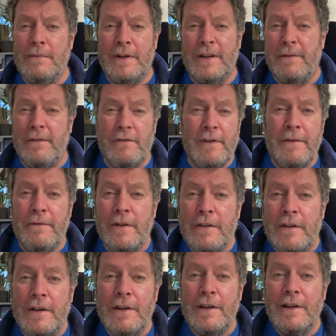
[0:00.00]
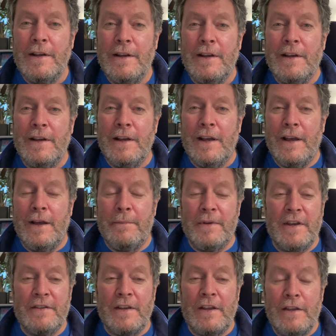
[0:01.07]
I'll give you a refund
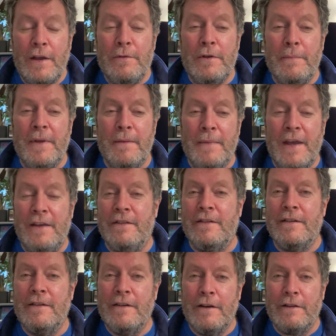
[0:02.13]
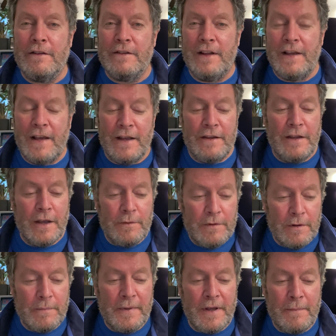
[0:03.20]
because I know you'll be amazed. Honestly, I know
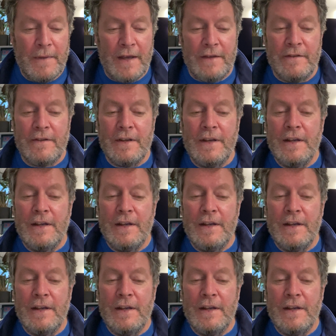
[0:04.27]
you'll be amazed.